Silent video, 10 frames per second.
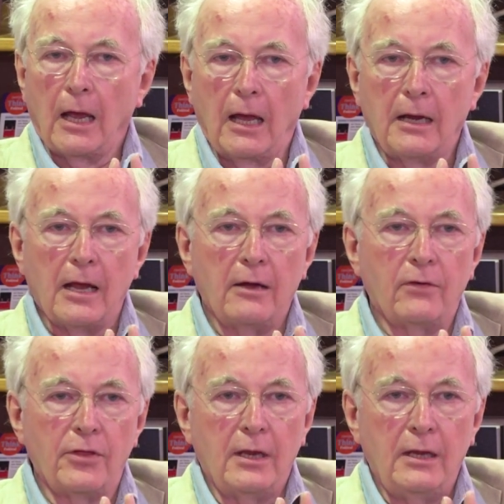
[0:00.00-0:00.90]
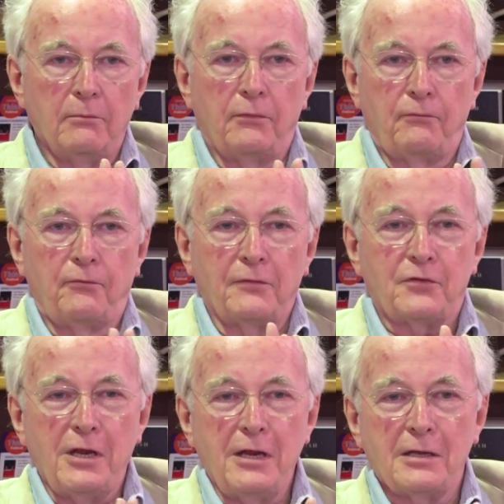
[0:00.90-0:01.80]
And over the
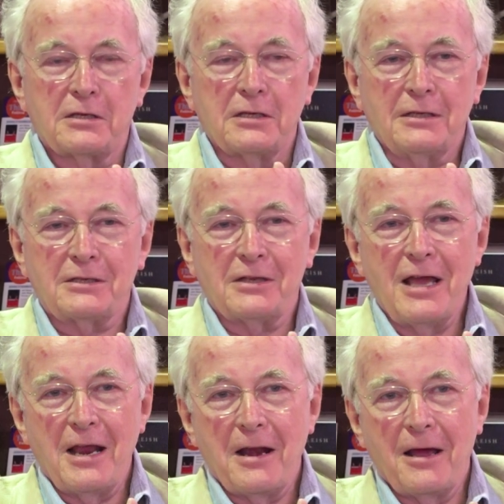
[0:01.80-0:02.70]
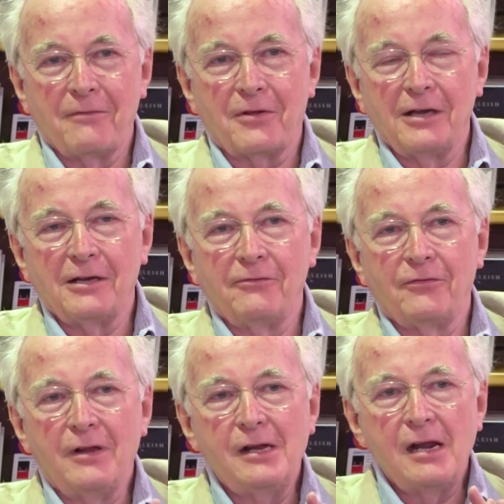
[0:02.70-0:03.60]
50 years since then, I've kind
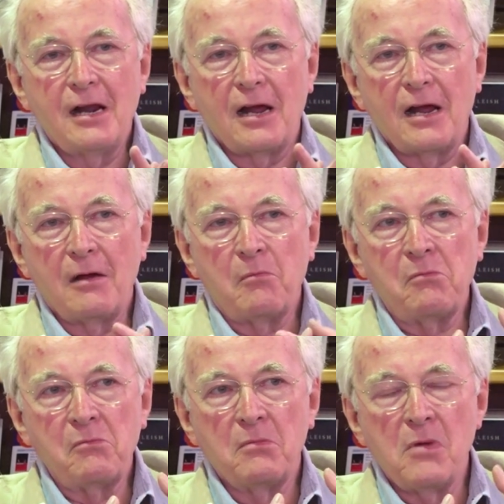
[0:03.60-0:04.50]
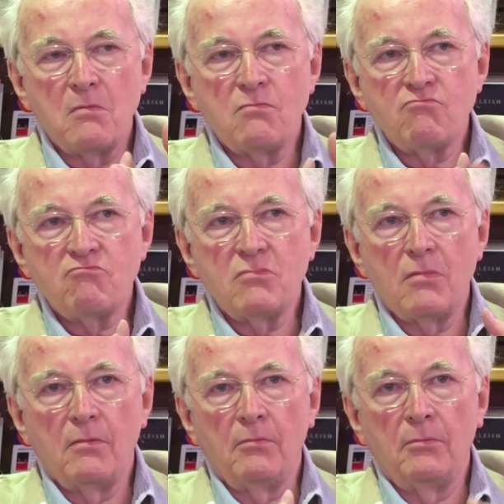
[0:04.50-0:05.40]
of
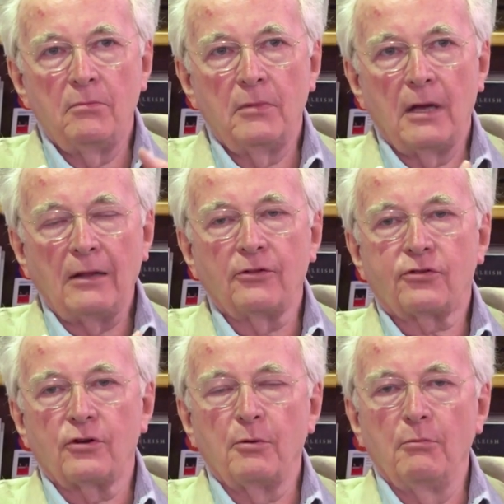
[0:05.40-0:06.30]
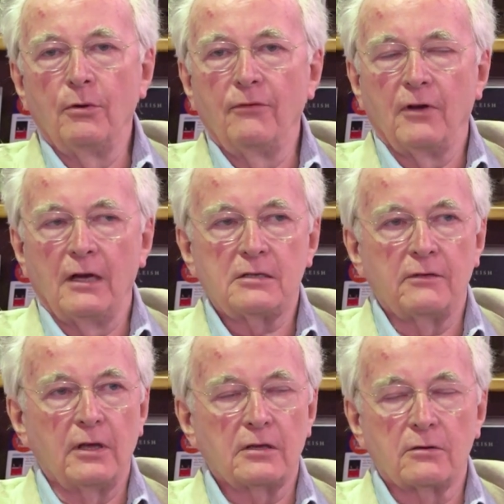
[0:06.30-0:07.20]
anthropomorphized,
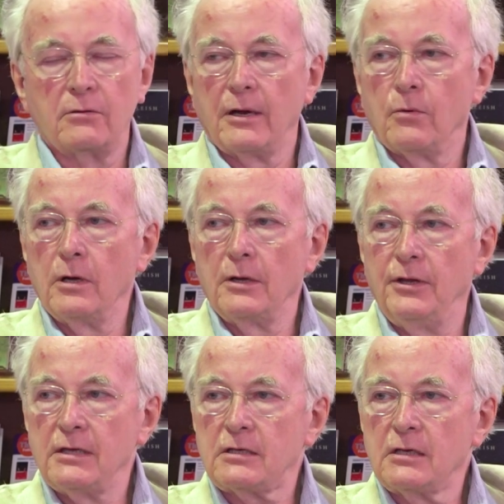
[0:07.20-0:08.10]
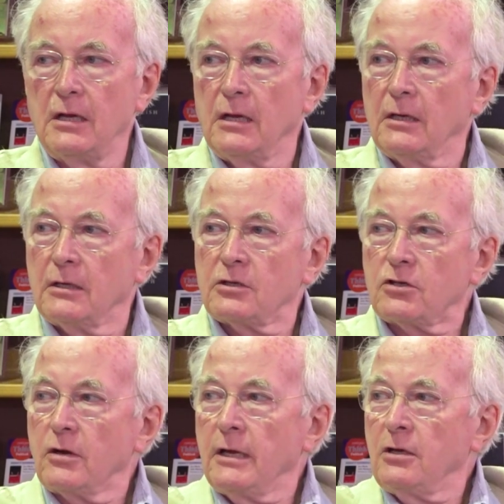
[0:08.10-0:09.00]
if that's the right word, this
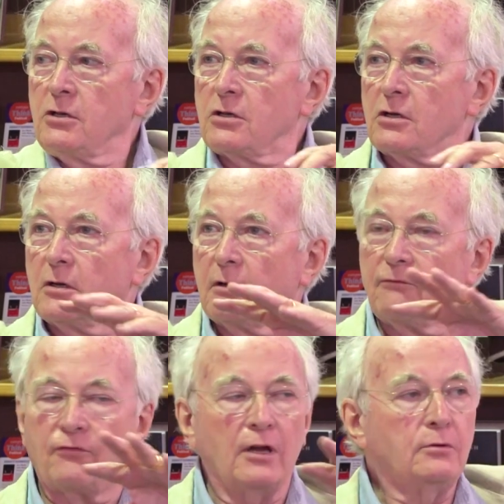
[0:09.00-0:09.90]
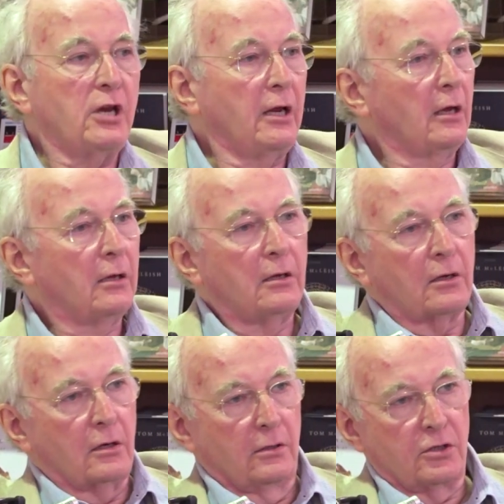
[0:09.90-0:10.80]
strange floating
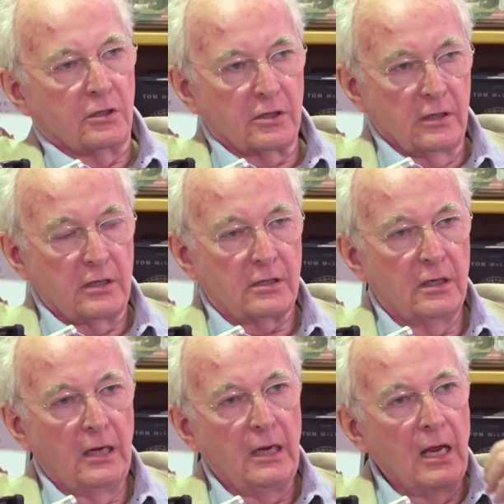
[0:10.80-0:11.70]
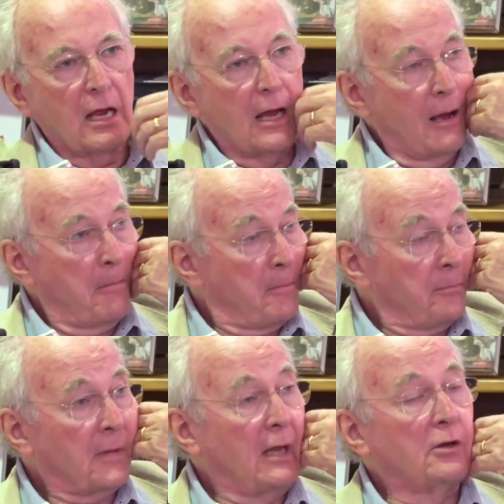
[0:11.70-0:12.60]
consciousness
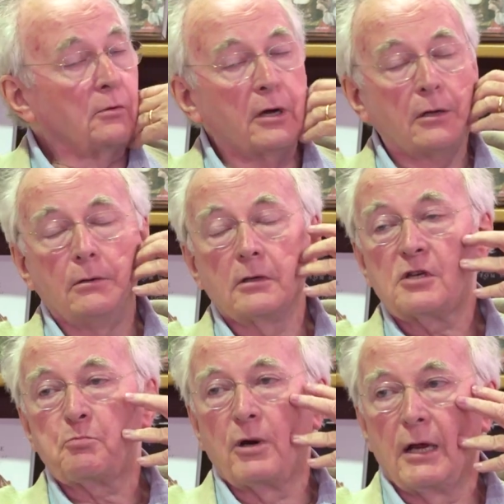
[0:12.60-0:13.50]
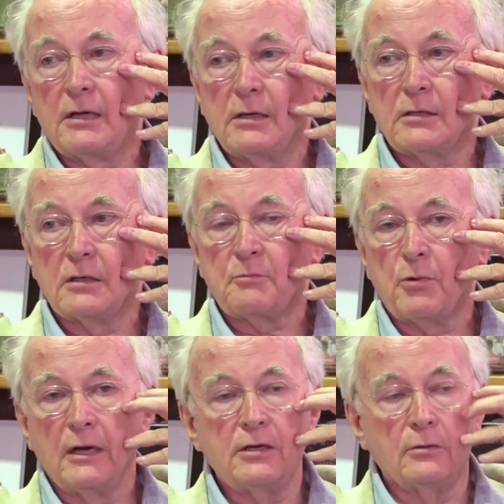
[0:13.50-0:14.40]
into what I call a sprite. It's a
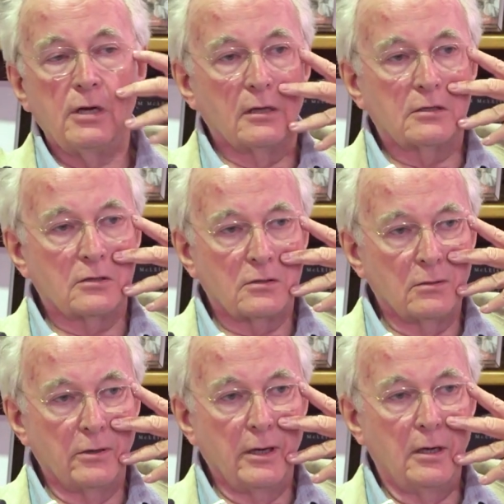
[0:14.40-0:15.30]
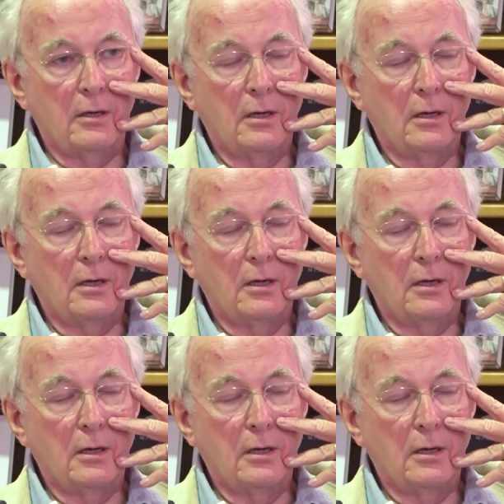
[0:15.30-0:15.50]
sprite who tells a story.